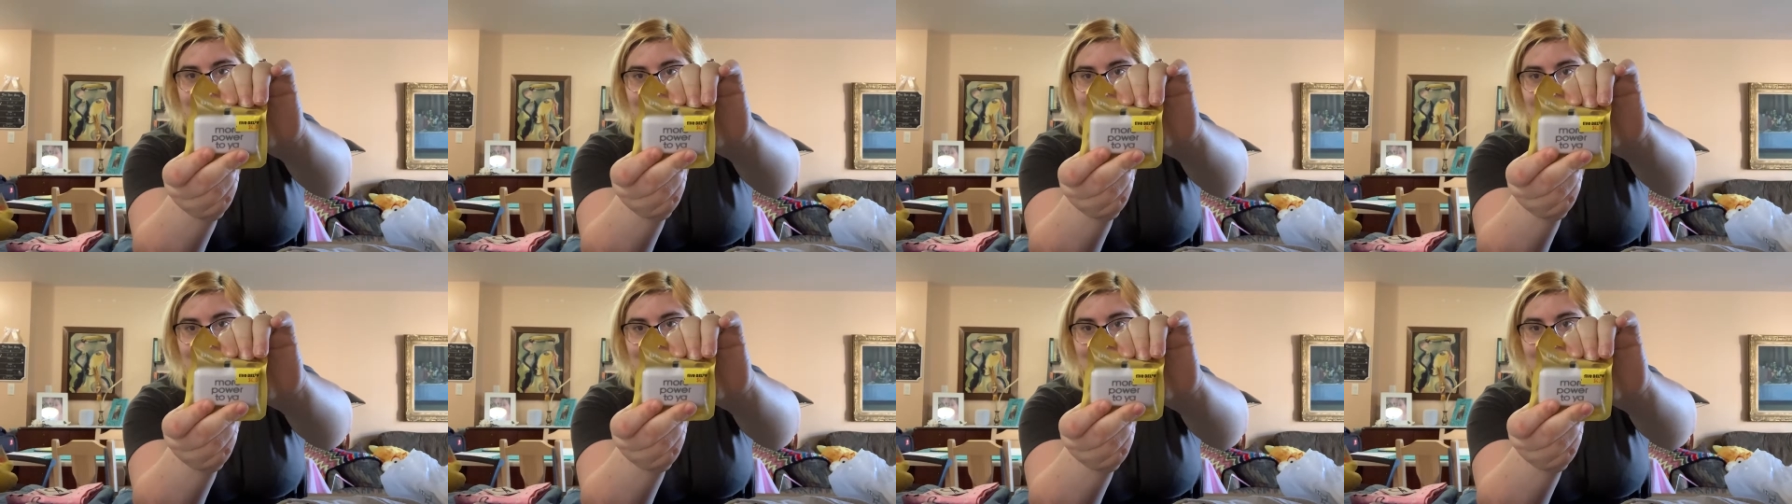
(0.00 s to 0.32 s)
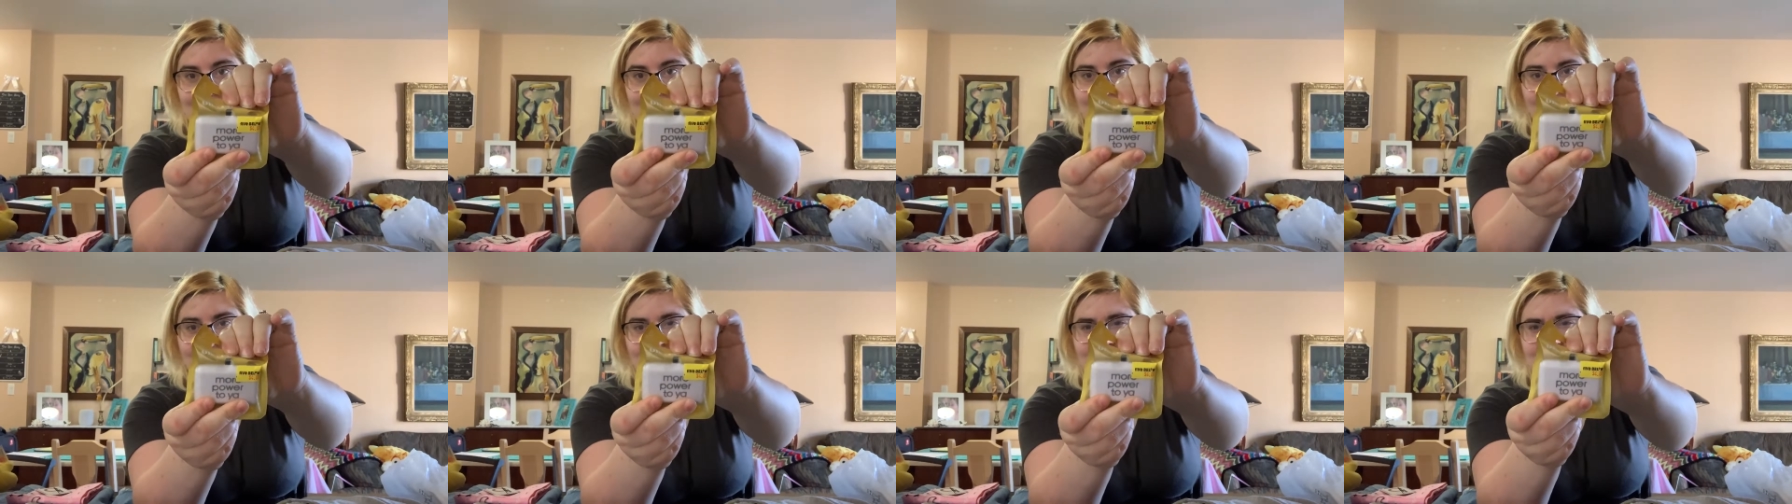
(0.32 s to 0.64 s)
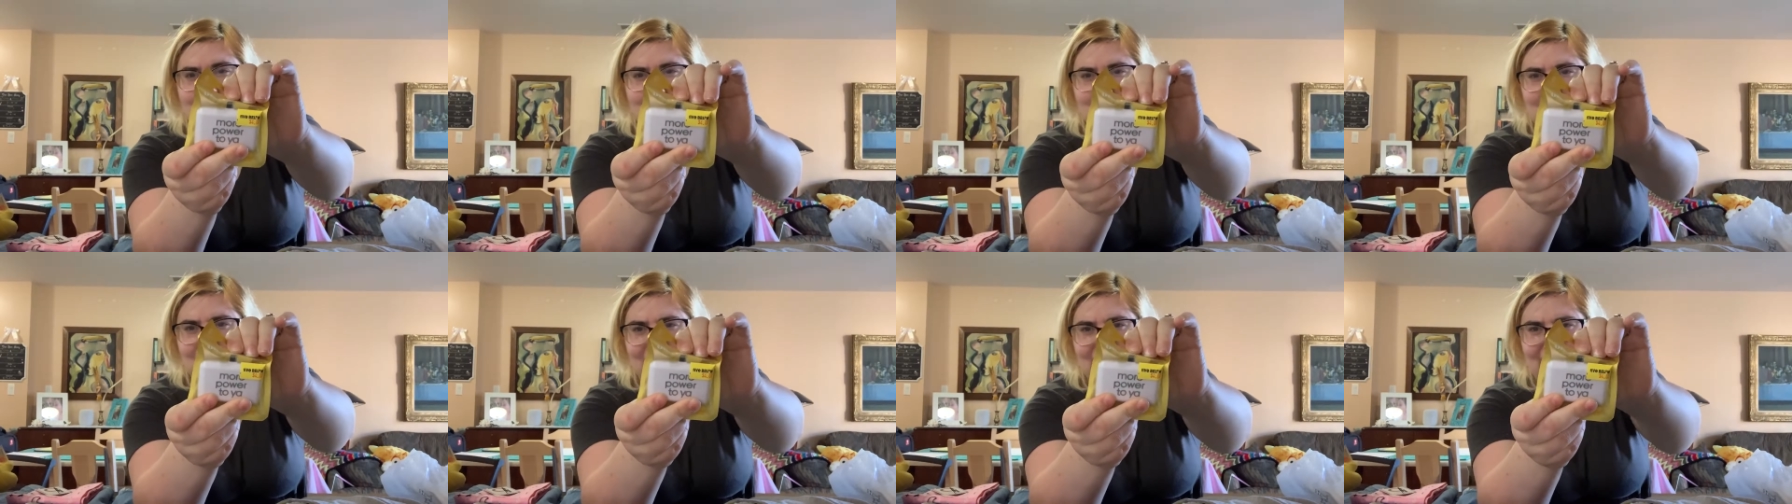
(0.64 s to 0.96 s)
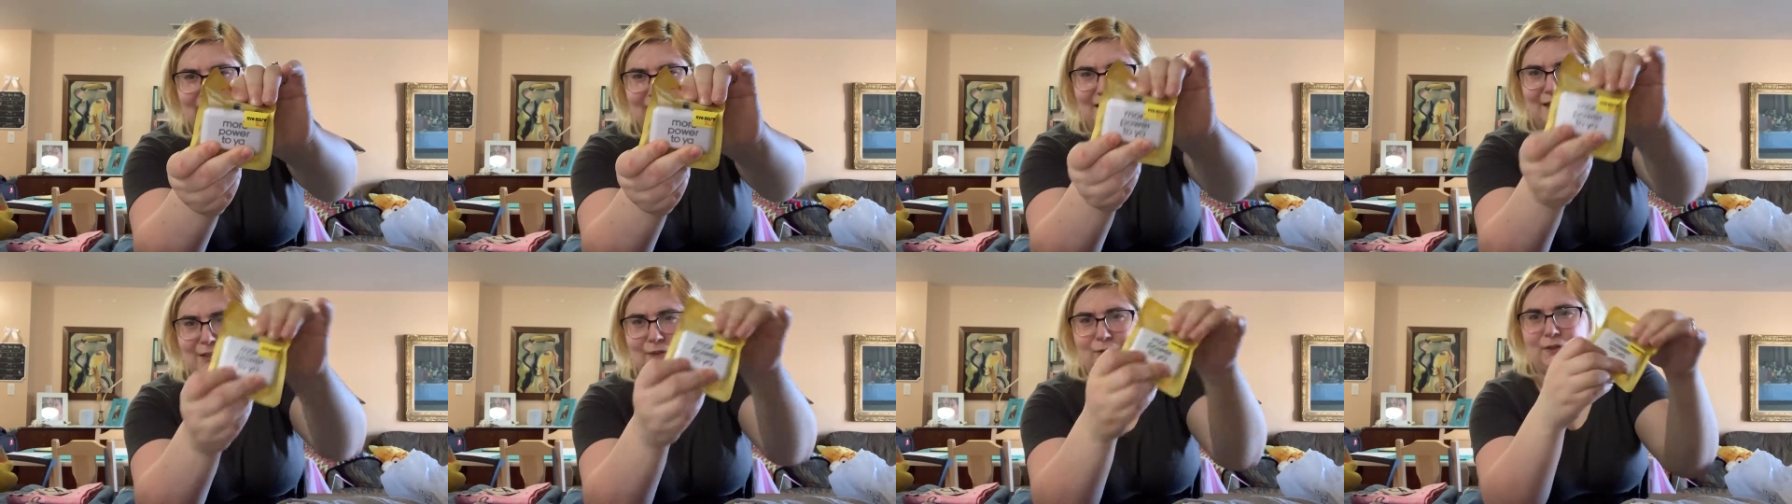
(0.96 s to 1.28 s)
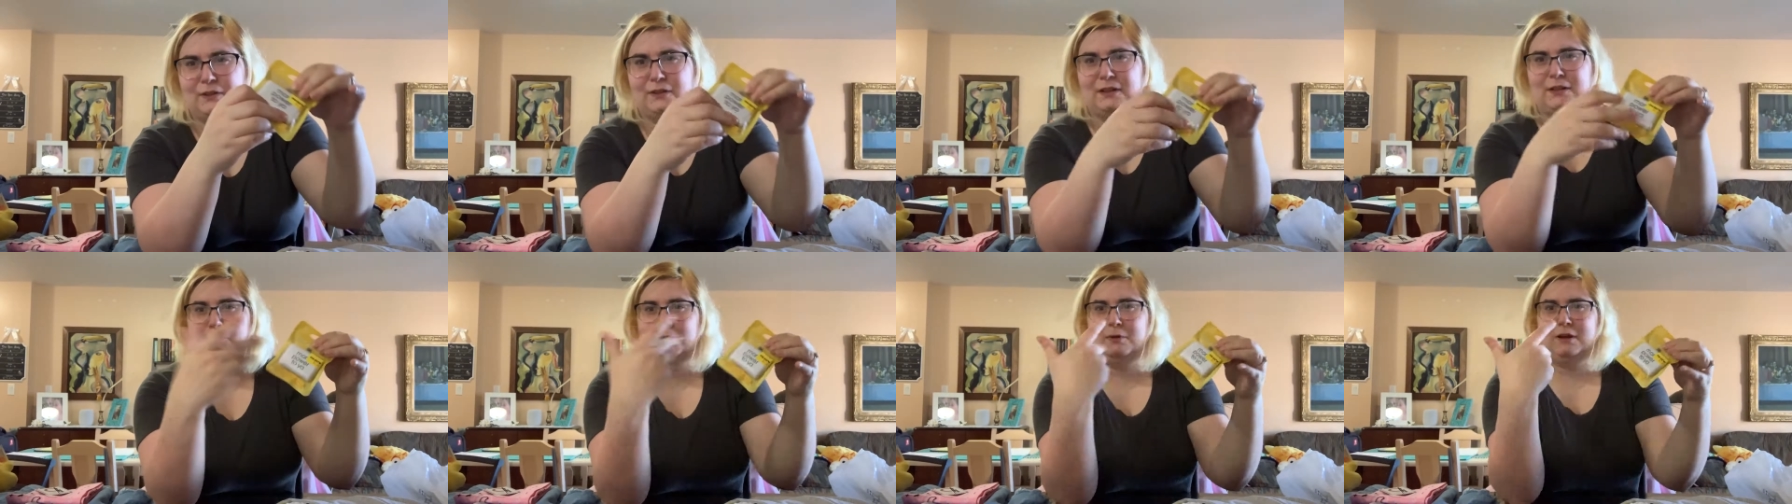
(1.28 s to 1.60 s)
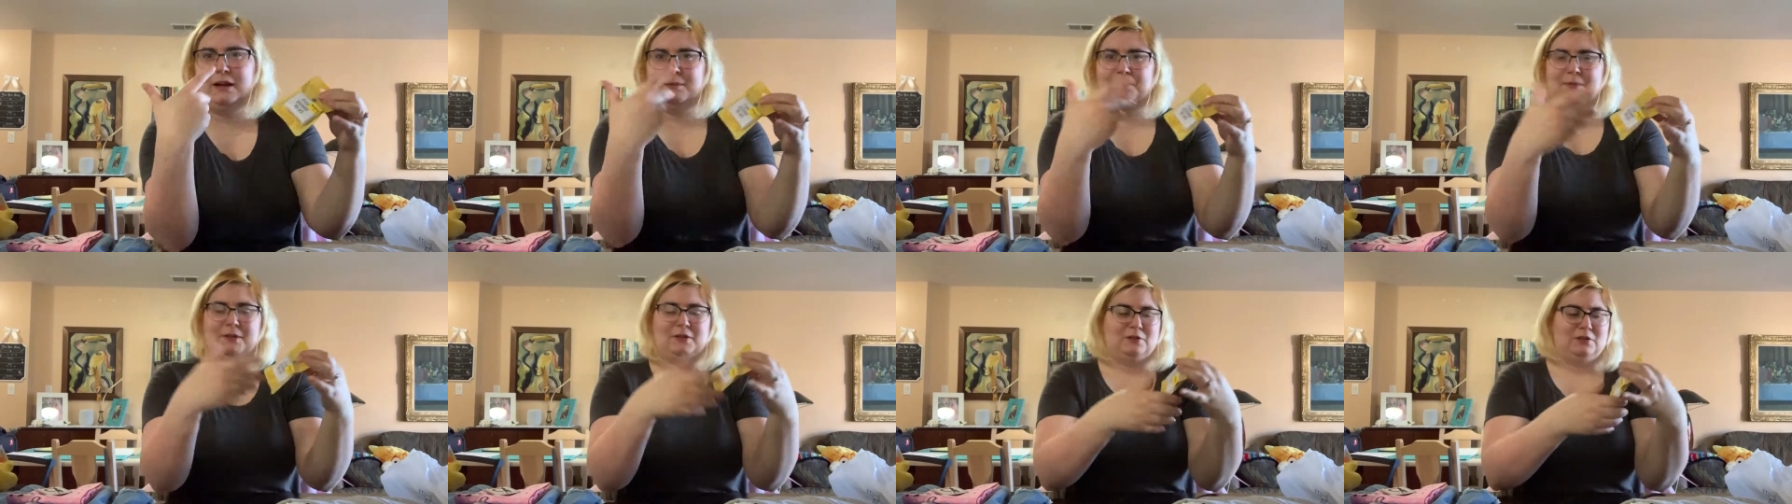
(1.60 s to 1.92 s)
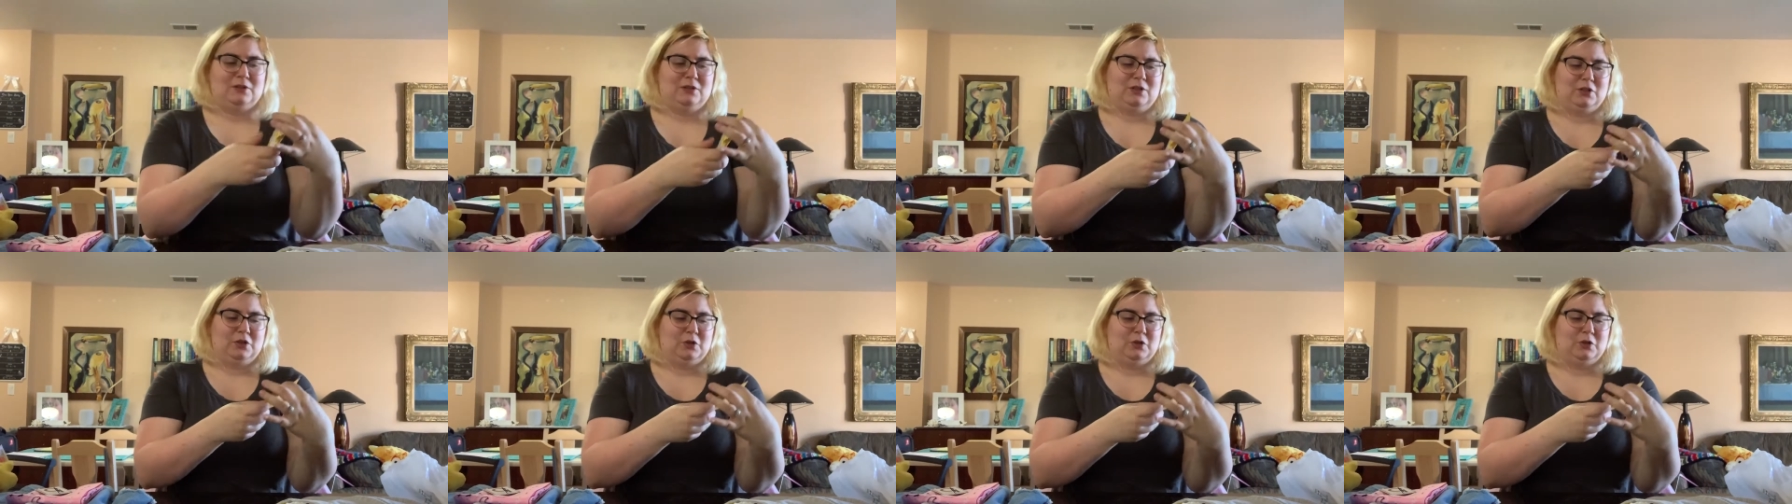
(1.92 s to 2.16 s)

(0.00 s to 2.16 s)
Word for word: I know it looks completely different than what I'm used